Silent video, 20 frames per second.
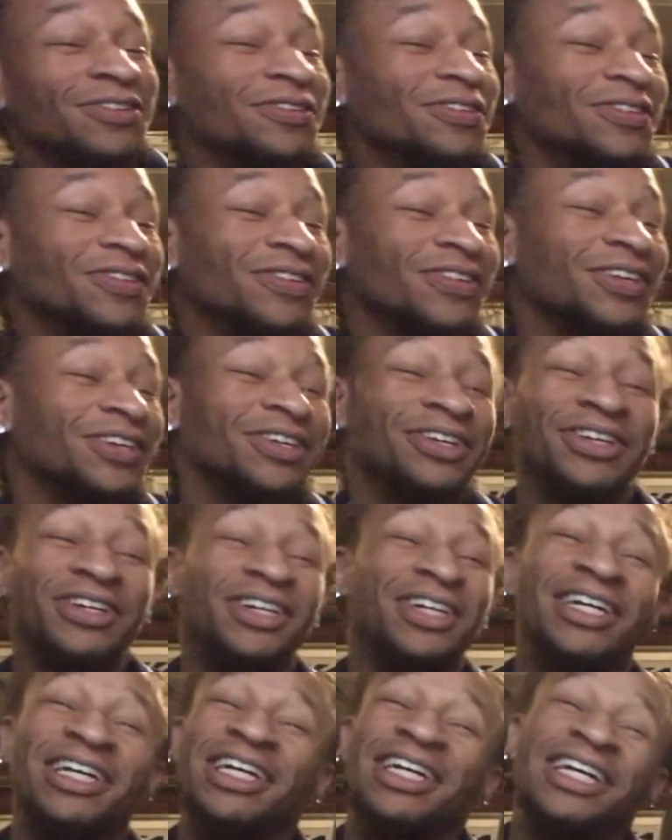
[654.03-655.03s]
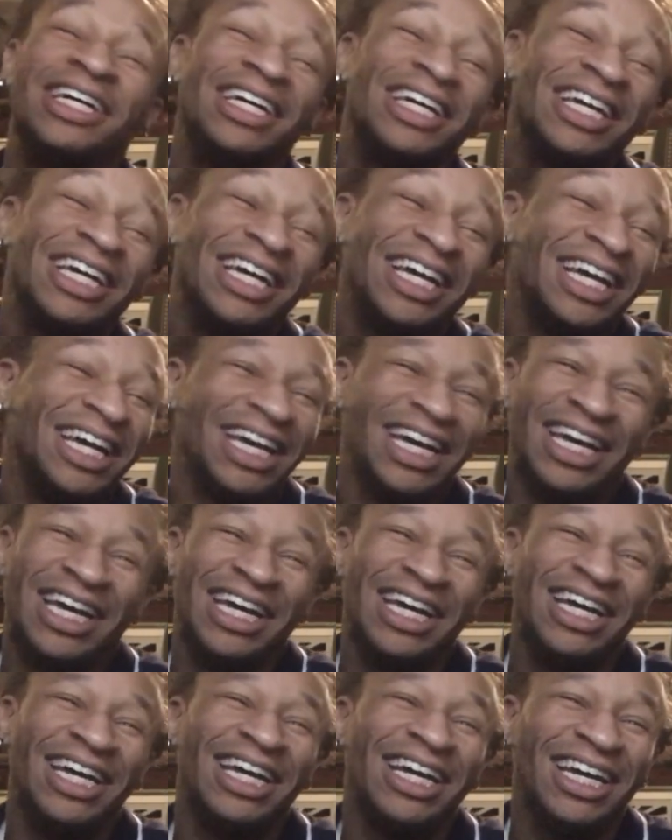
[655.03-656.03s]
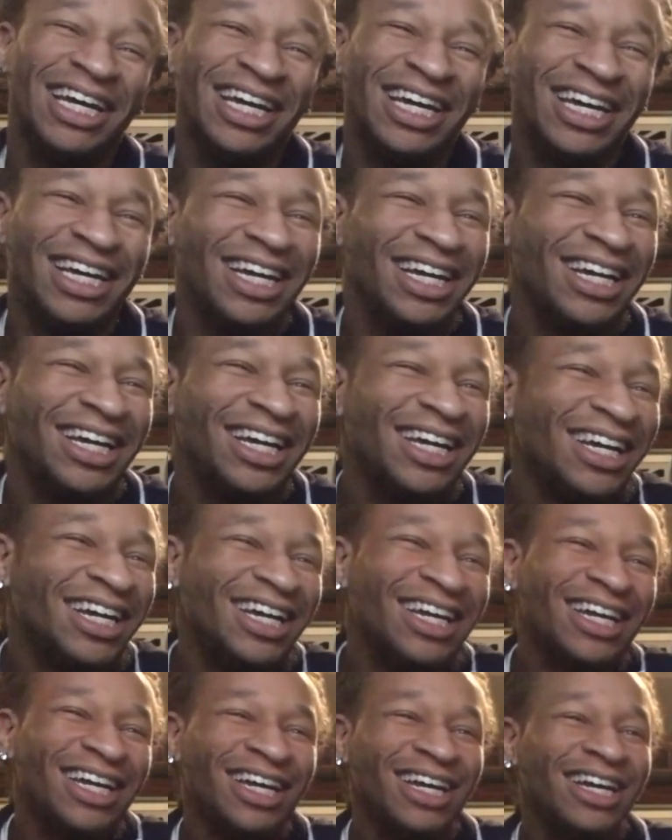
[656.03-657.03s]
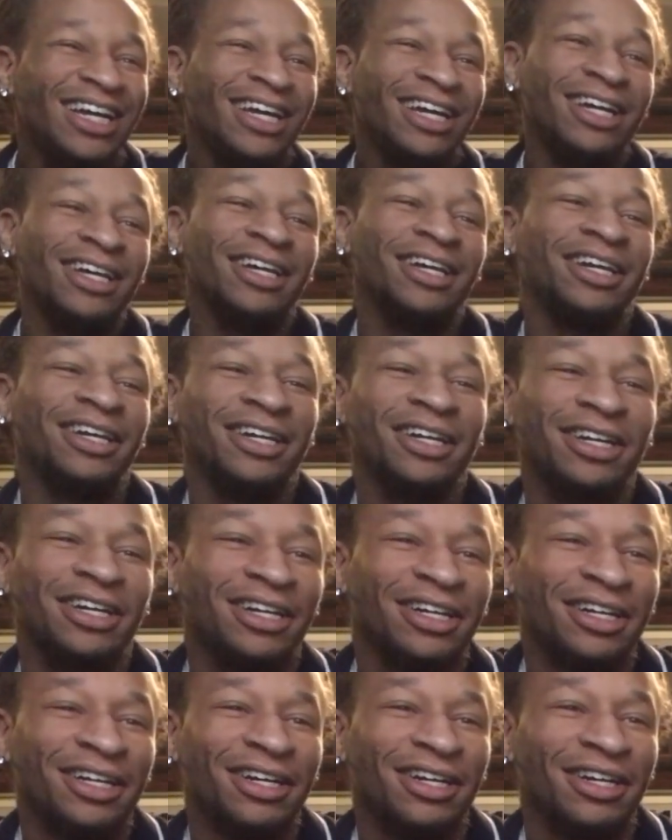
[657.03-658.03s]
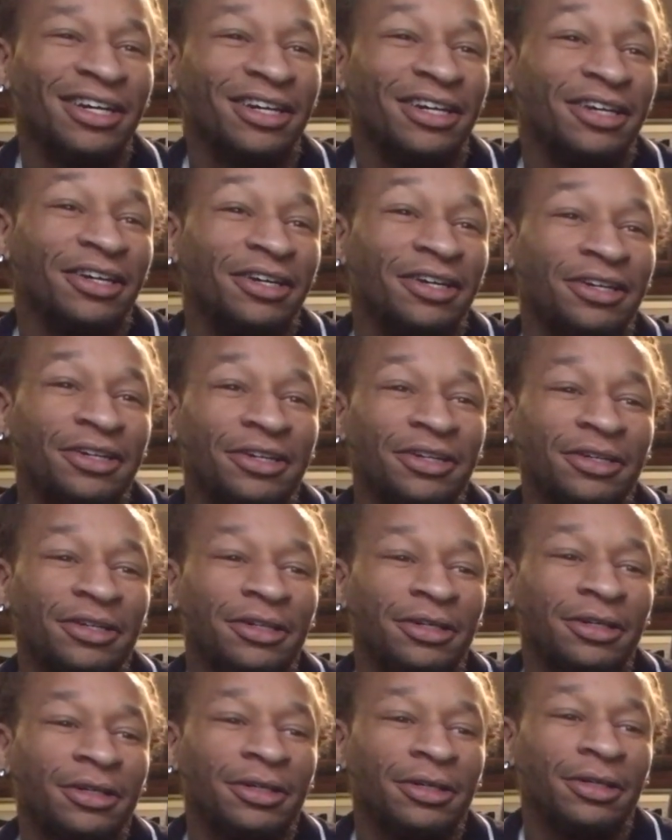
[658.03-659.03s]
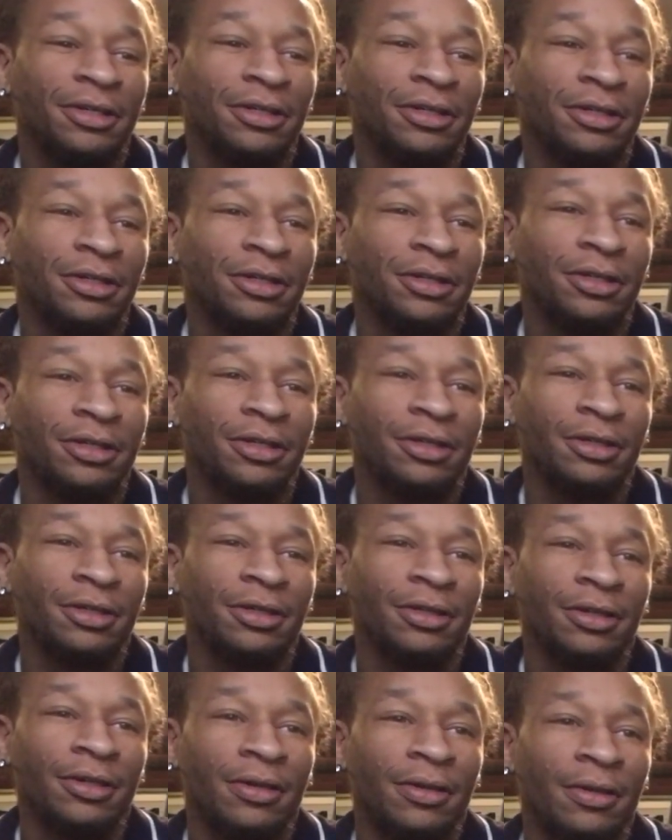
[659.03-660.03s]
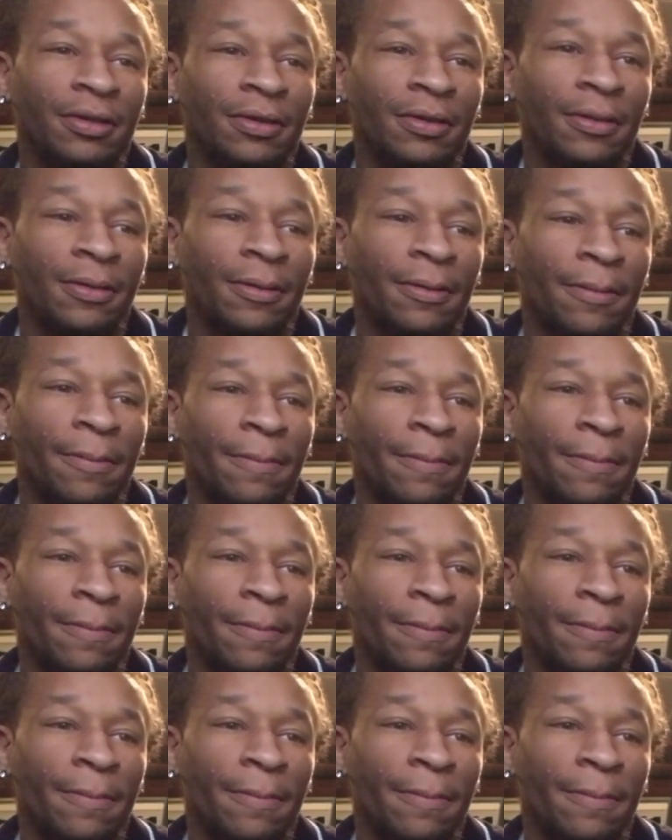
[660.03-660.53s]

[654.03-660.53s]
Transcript: No words are spoken by the person on screen.